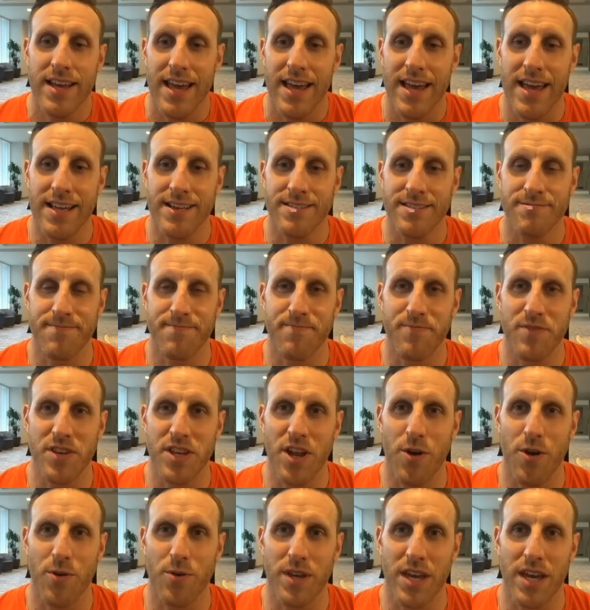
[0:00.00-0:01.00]
And,
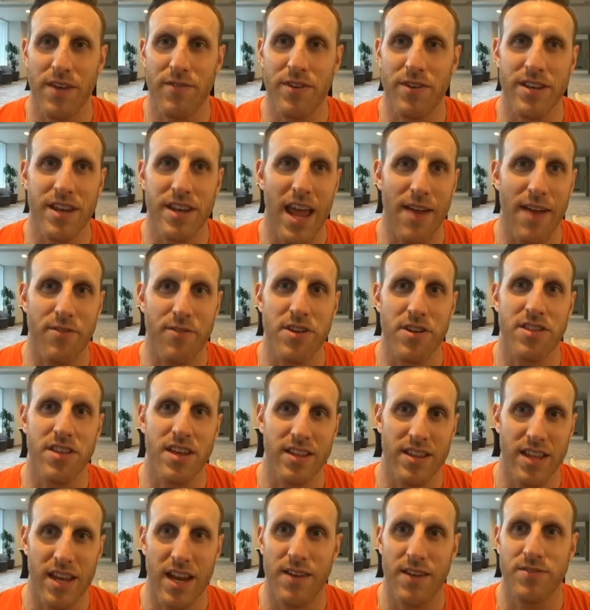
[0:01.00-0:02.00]
given
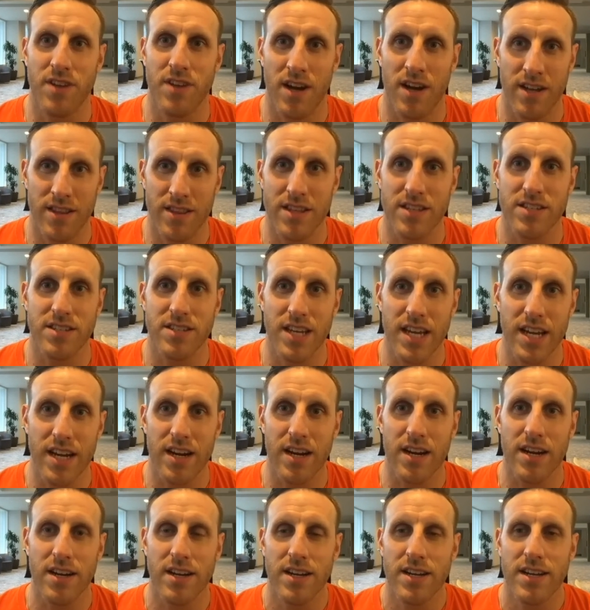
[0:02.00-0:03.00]
everything that I've done this
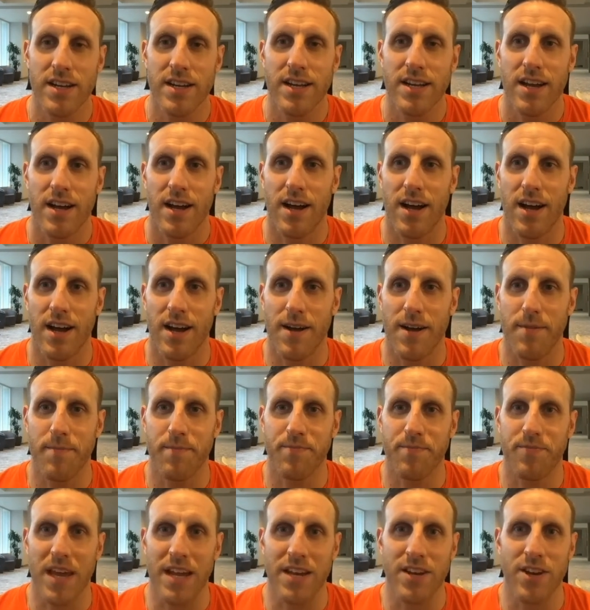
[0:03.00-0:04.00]
year,
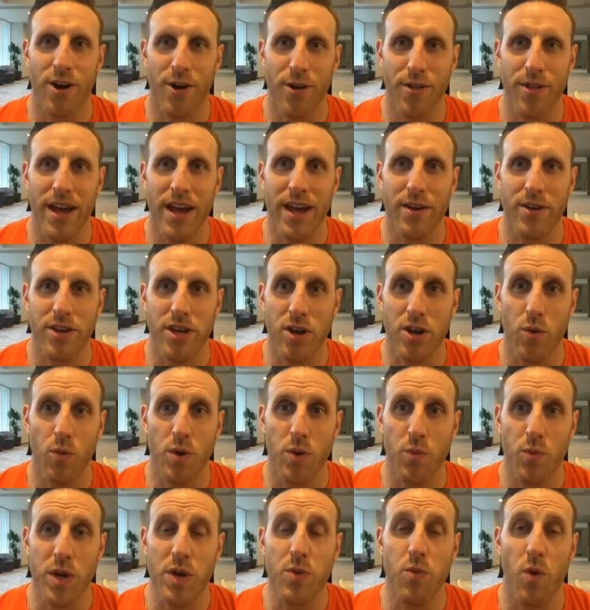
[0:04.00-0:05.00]
they know that,
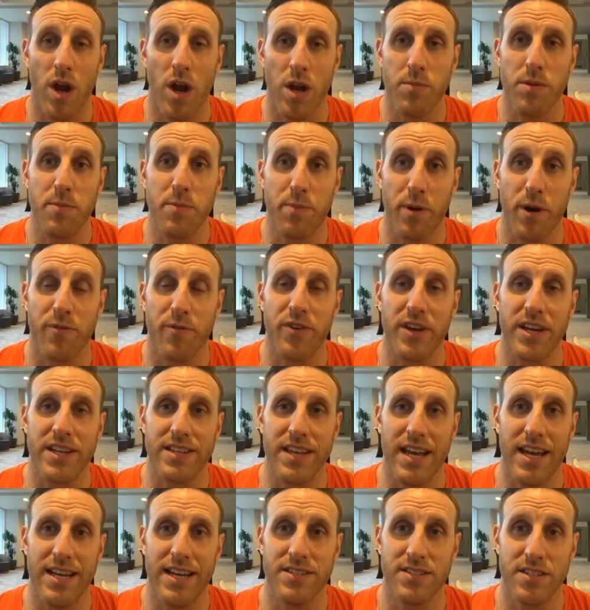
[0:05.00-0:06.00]
we want to be perfect
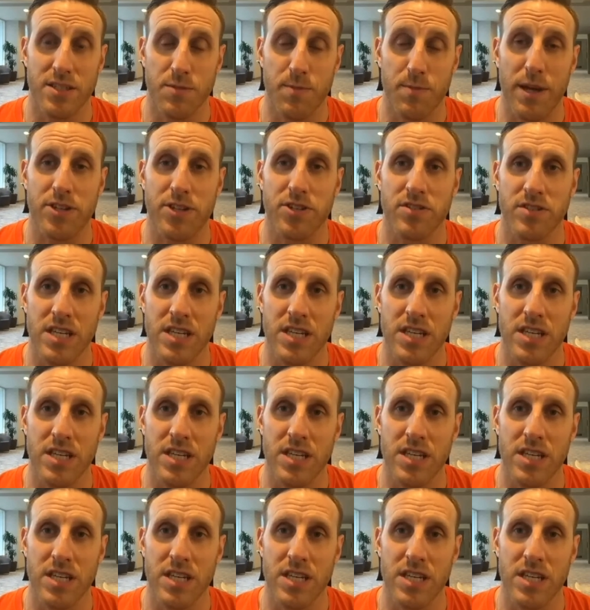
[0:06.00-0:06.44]
as a special